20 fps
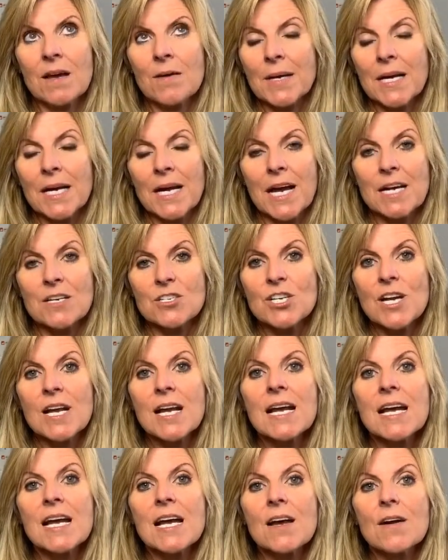Oh my gosh.
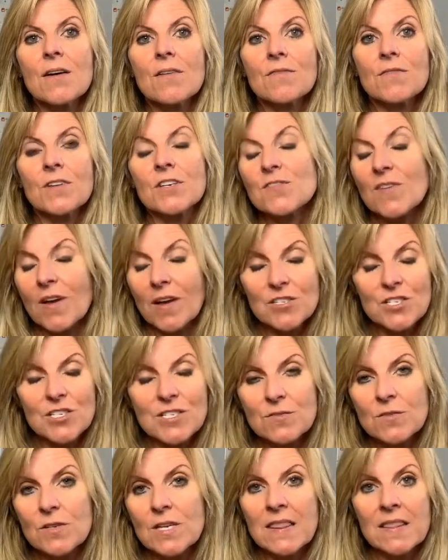First of all,
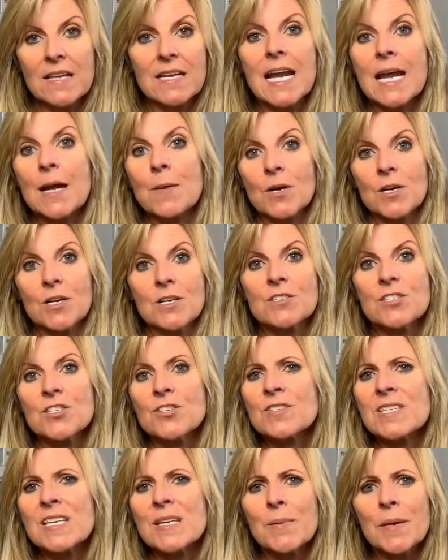just in the neighborhoods,
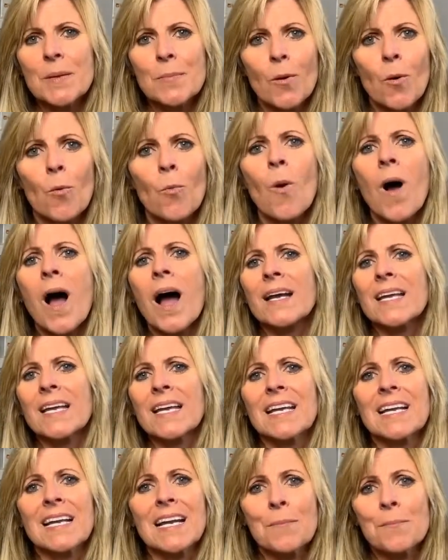you see people
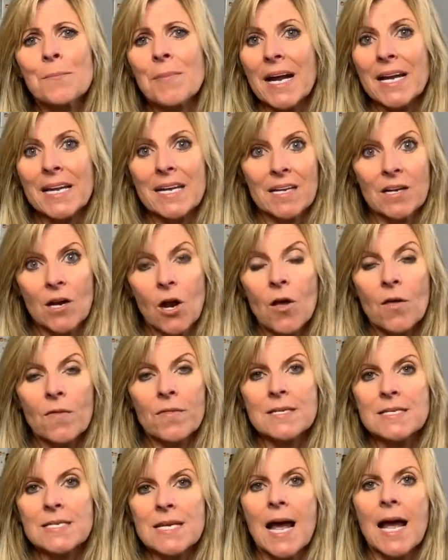walking and biking all
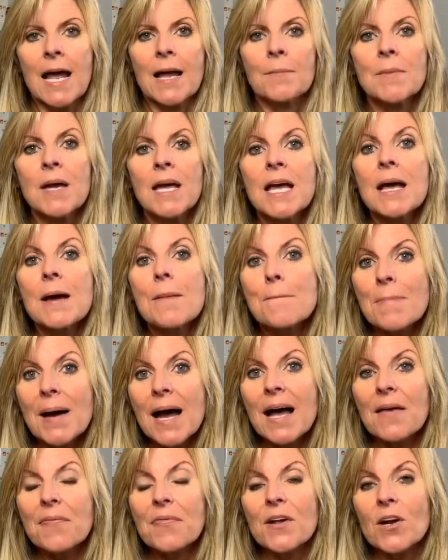the time.
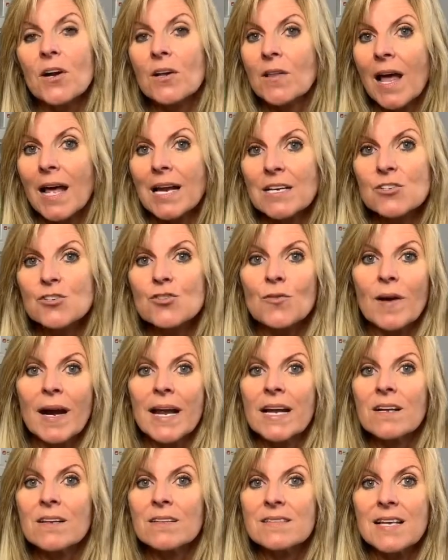But there are a lot of
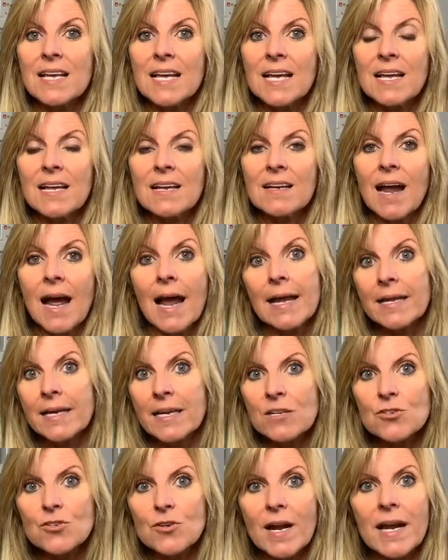trails and
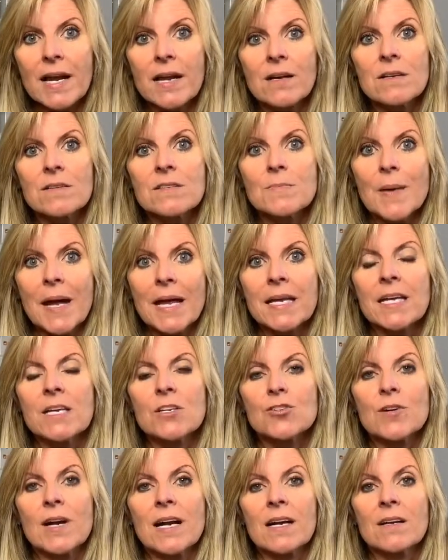hiking trails,
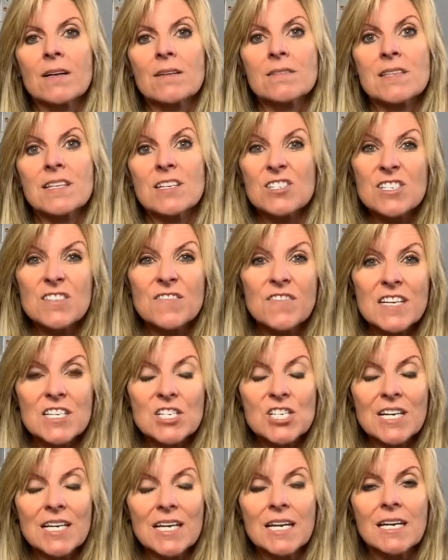biking trails, there's
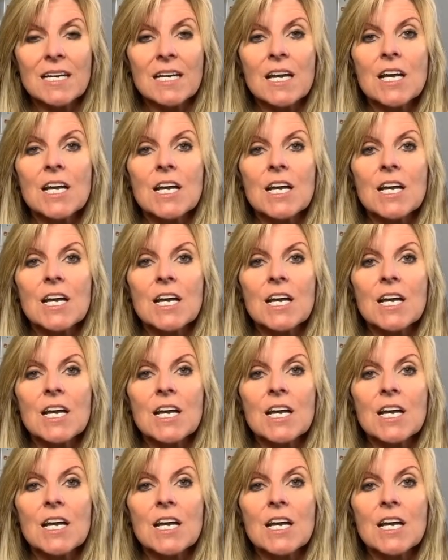fishing.